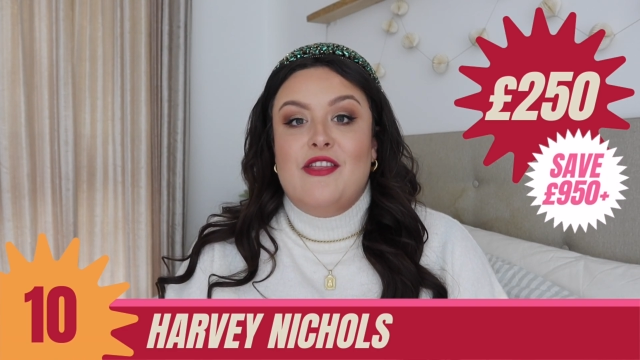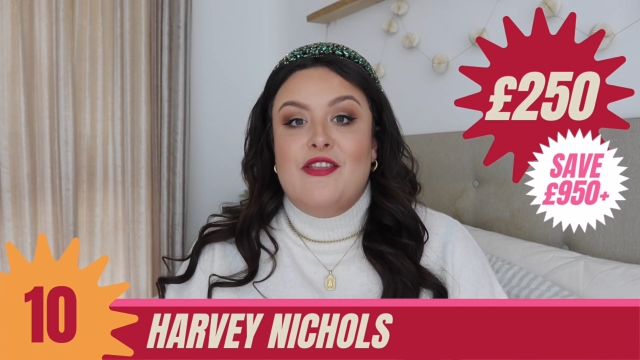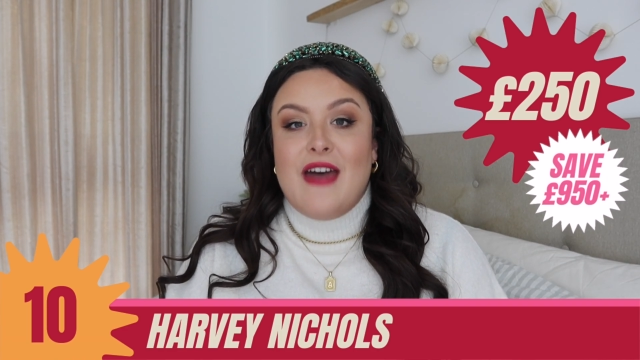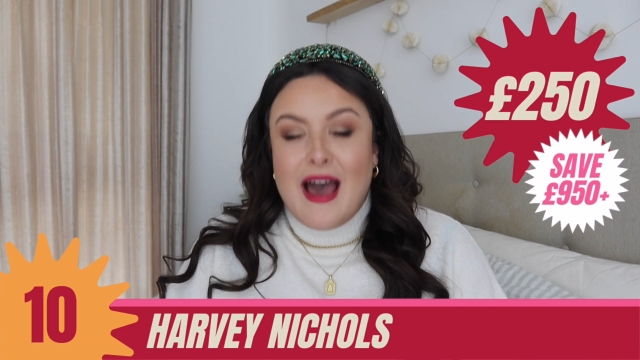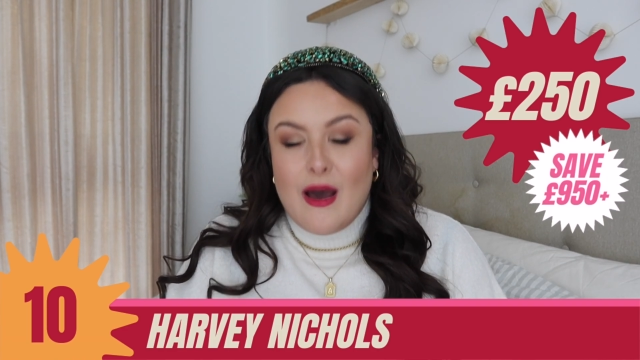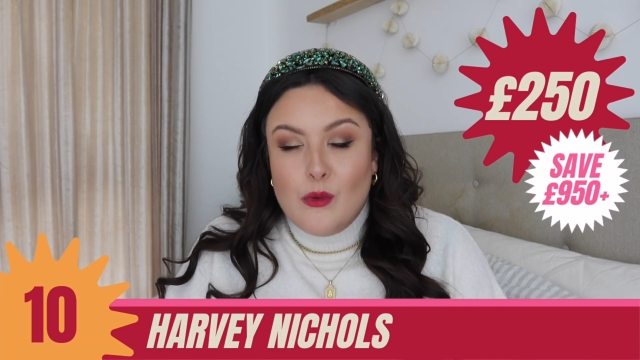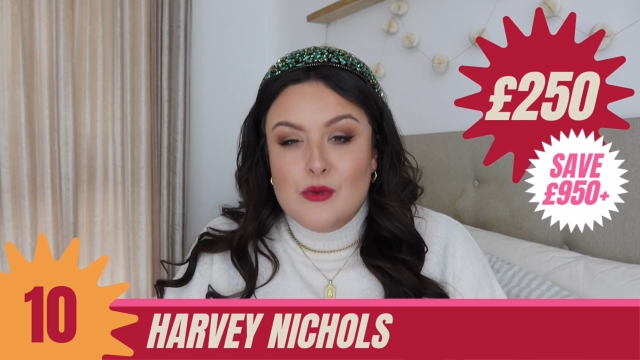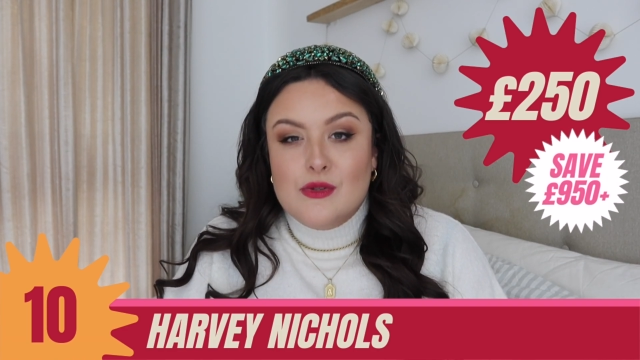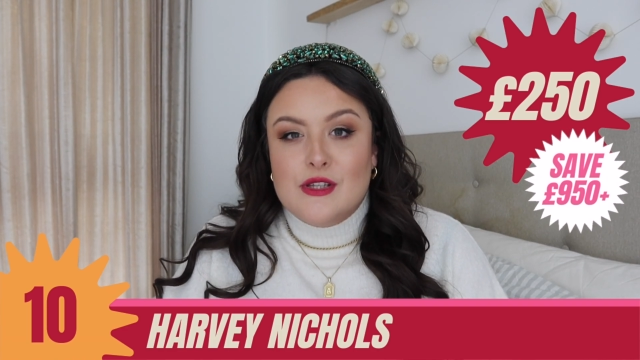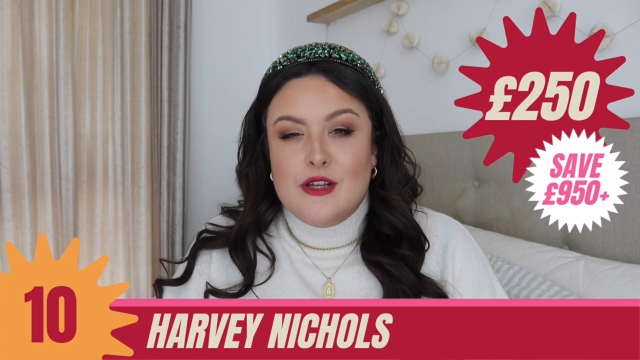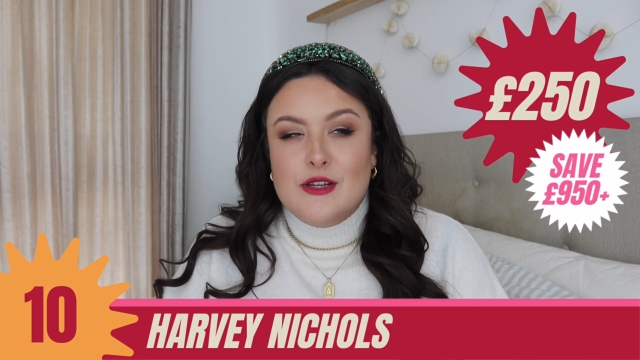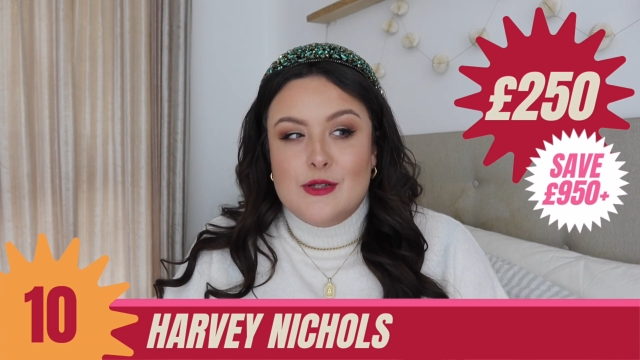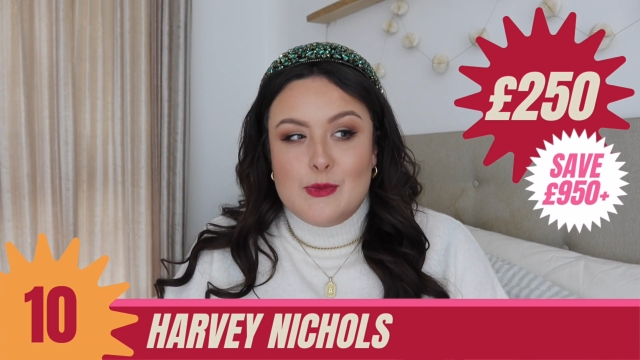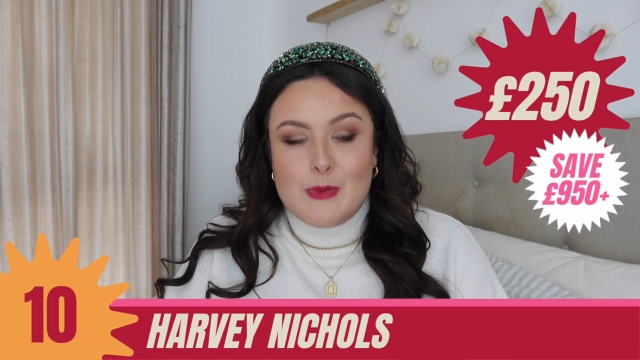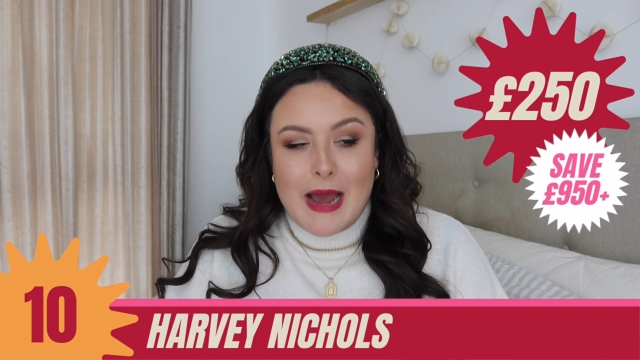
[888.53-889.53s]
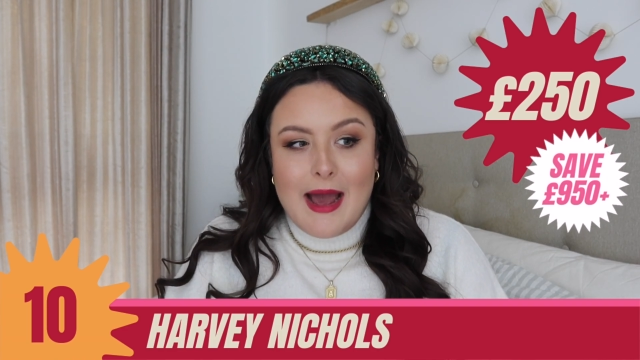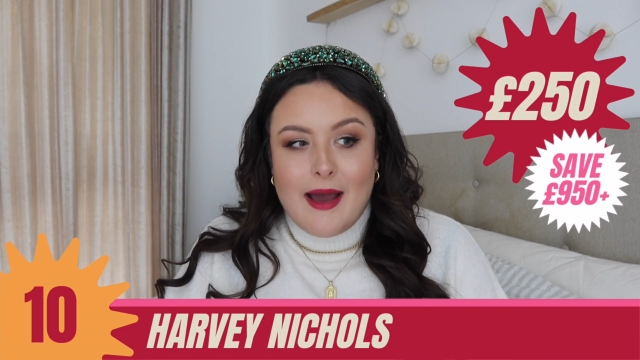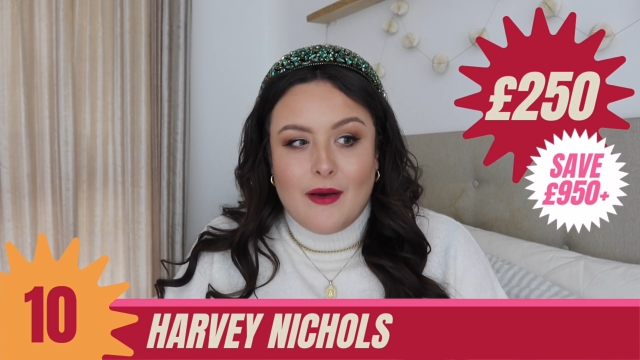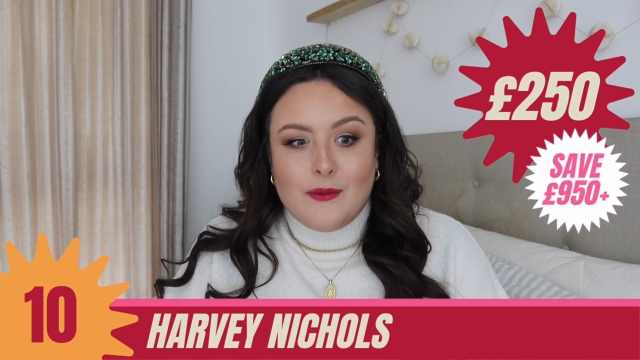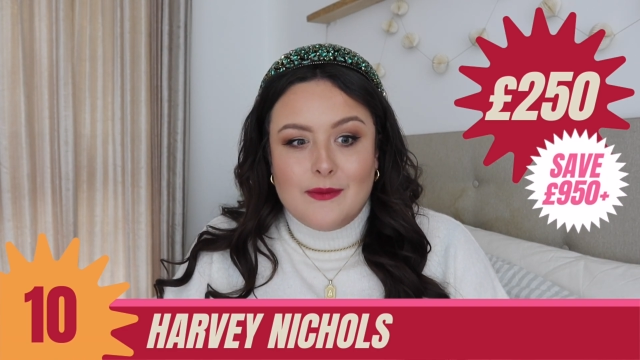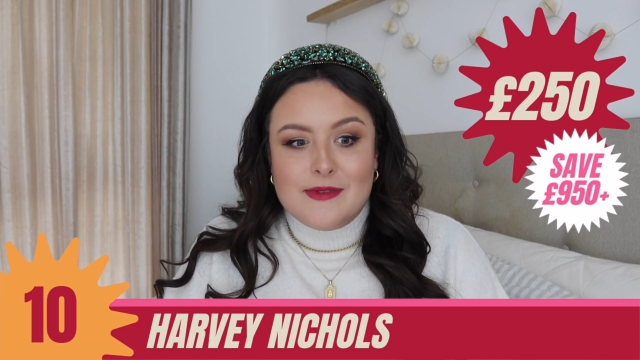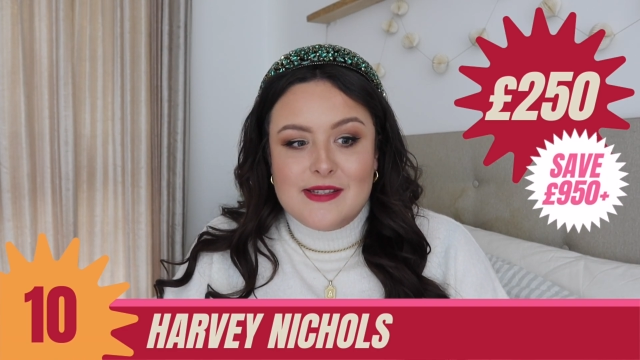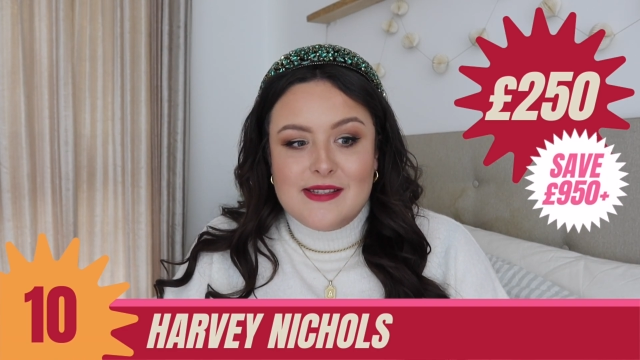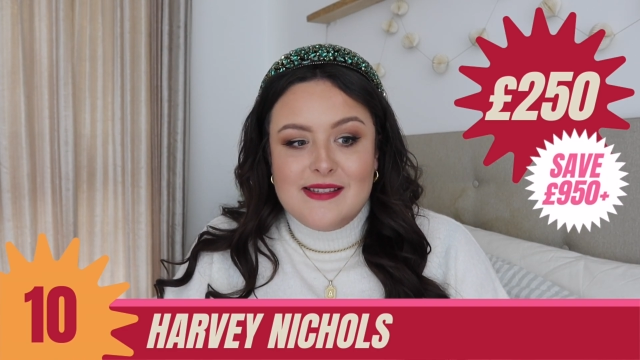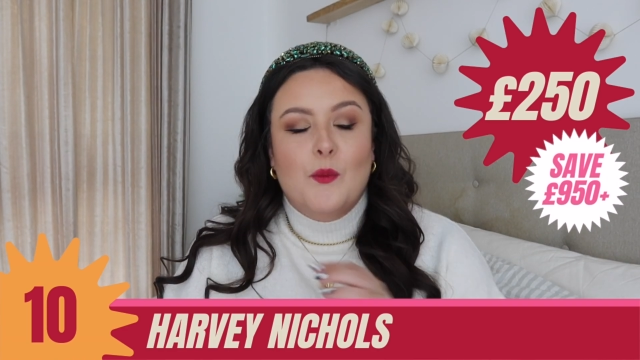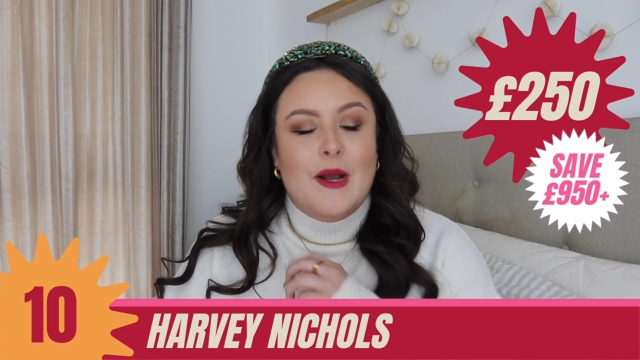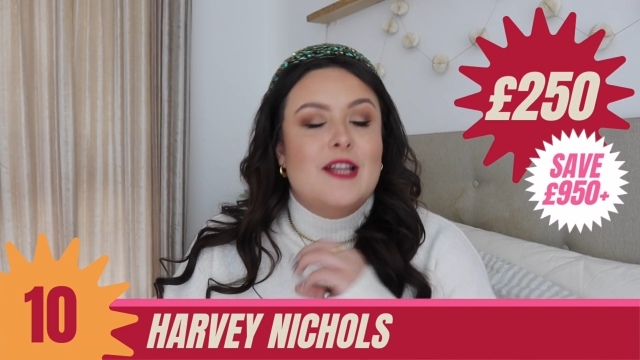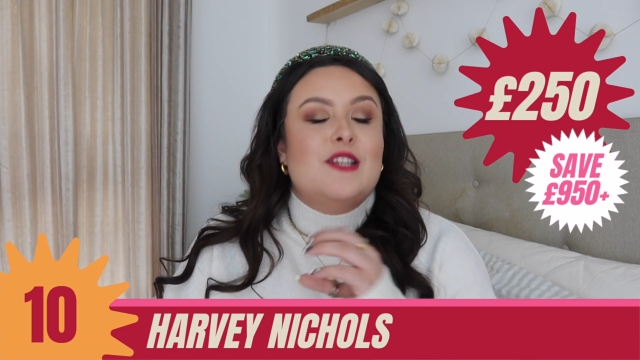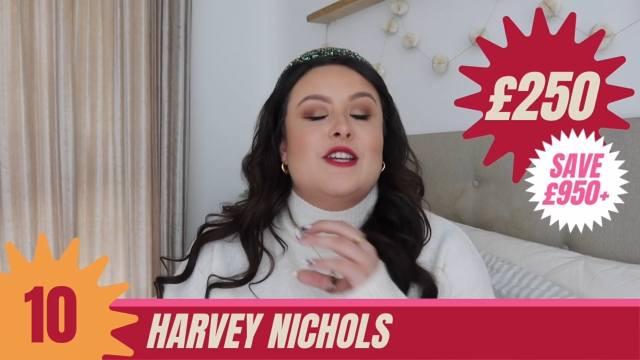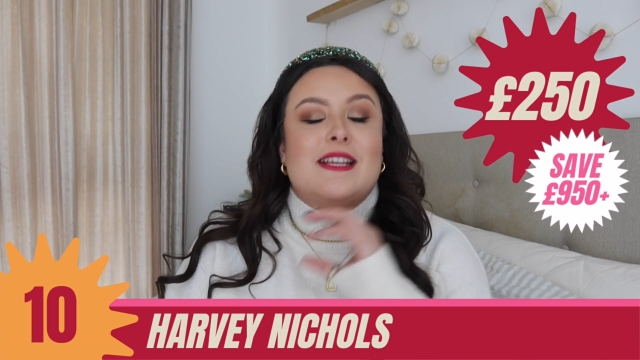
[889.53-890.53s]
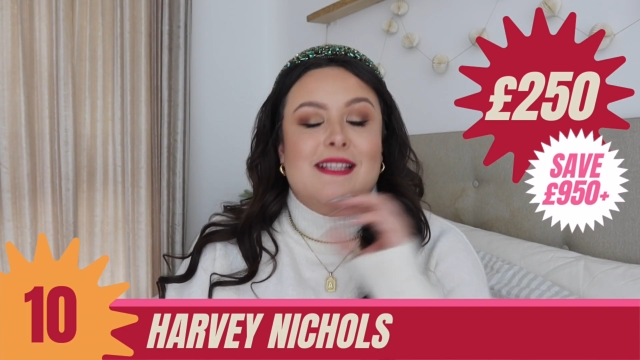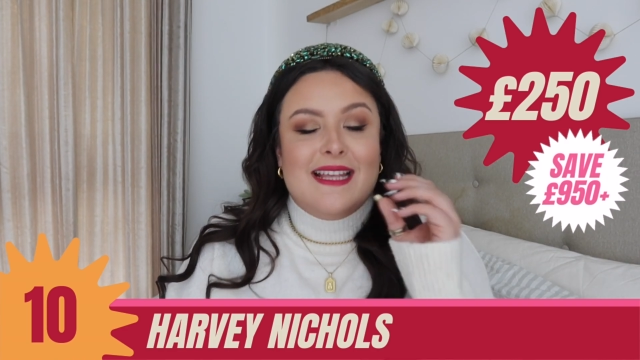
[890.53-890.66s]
£1,000, which is